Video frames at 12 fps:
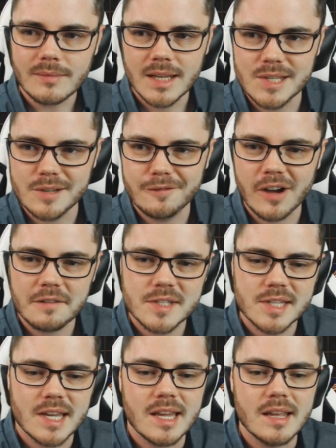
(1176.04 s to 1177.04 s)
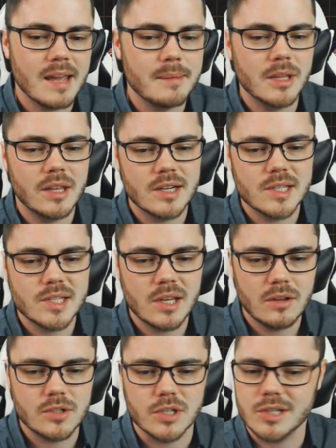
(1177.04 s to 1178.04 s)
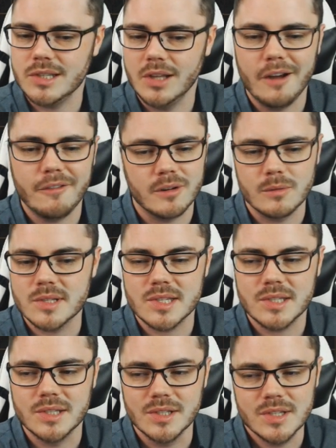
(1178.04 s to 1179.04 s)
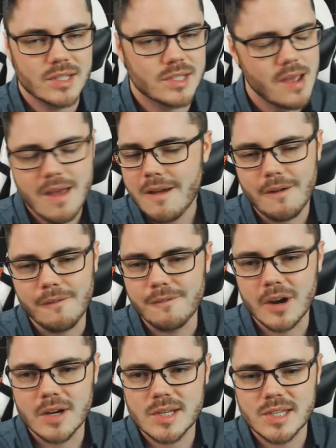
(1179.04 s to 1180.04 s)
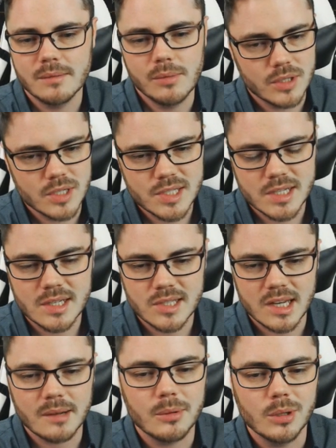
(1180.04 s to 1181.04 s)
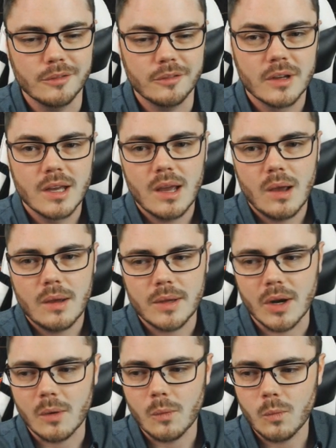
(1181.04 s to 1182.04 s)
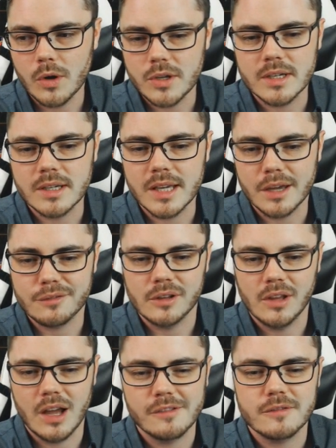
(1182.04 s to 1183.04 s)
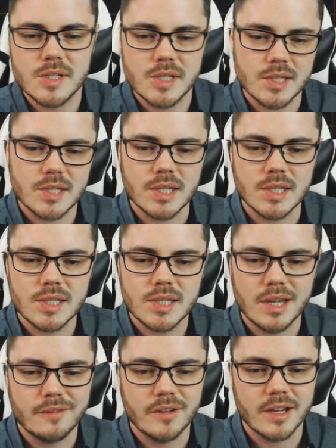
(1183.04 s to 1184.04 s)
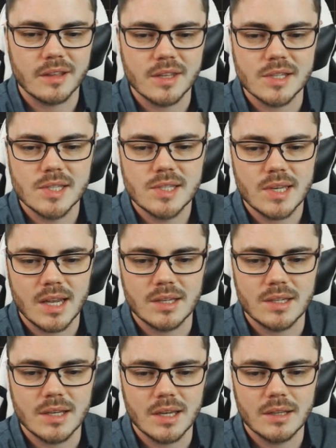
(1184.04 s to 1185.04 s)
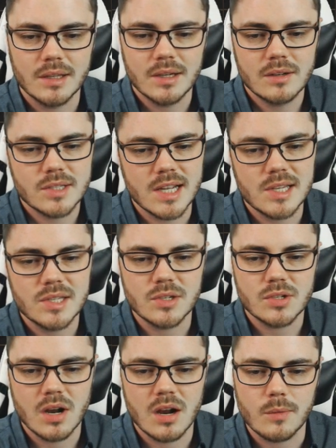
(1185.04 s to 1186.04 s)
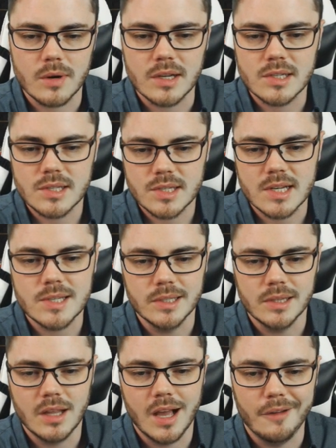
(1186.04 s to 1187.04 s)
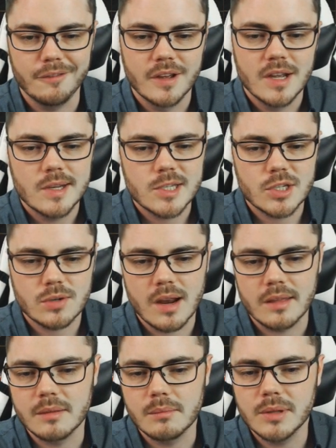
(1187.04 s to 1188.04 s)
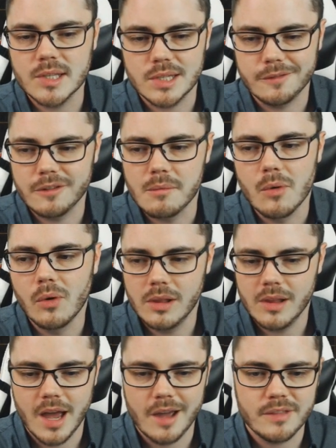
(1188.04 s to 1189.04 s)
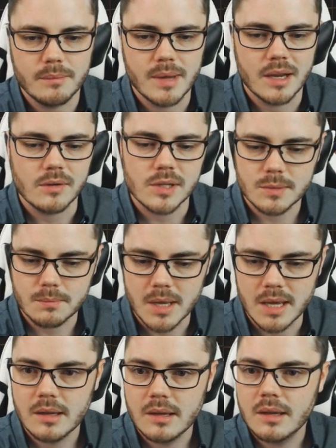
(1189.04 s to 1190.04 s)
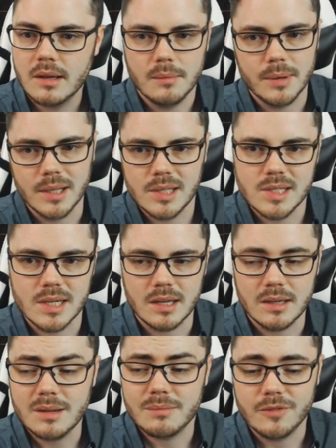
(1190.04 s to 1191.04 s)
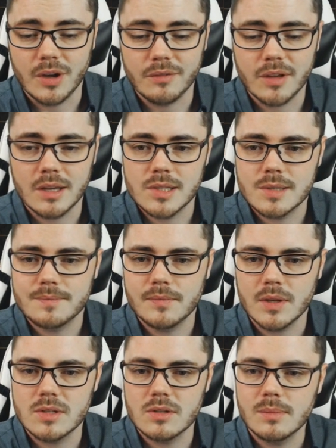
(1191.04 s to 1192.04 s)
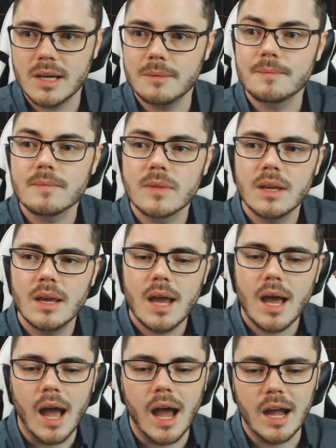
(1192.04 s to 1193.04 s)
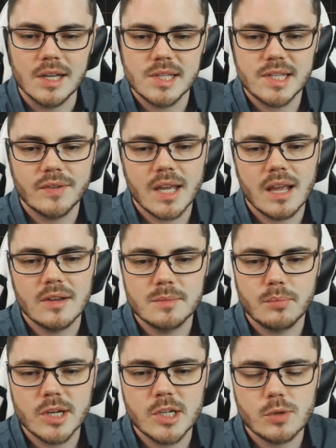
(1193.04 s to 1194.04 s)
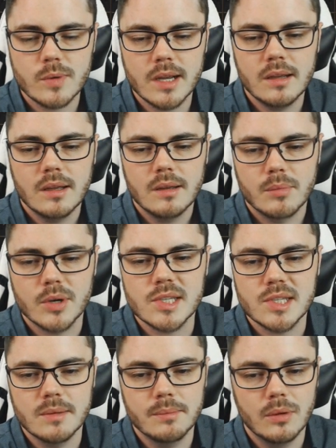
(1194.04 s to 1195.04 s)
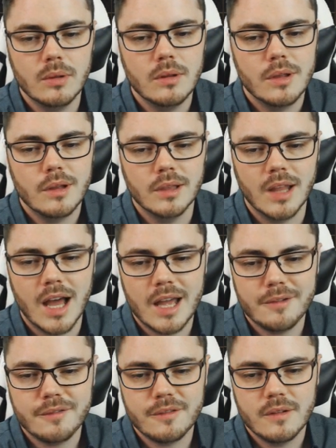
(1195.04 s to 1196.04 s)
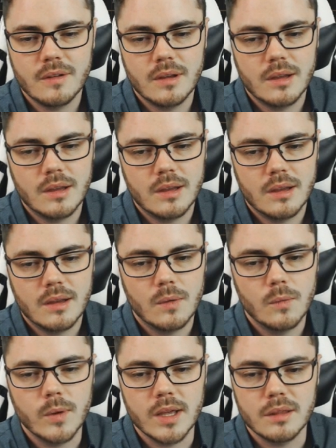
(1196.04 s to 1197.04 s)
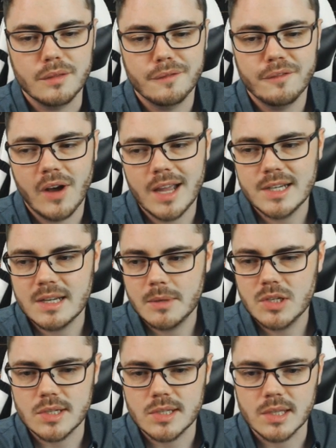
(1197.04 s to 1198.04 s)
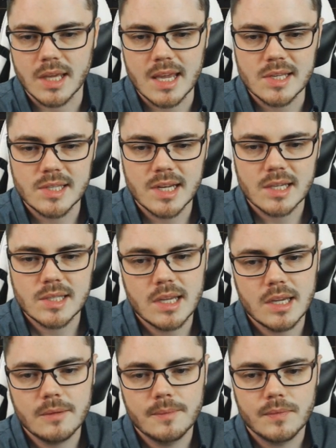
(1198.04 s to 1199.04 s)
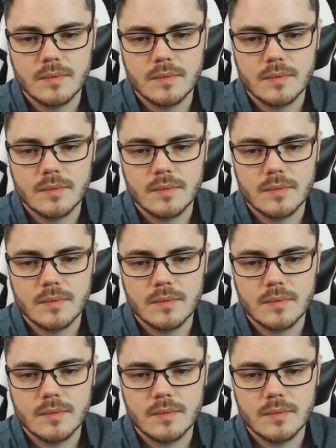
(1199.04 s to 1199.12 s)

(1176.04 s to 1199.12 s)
Here's a 5C amulet that I sold, just life and resistances. Very simple, just an example of, you know, what you can get for life resistance, stuff like this, and, you know, decent tri-res, decent life, strength implicit for more life, the mana is meh, But yeah, 5 cows, not too bad. 7 cows breach ring, pretty simple. Life with fire damage is the key stats here.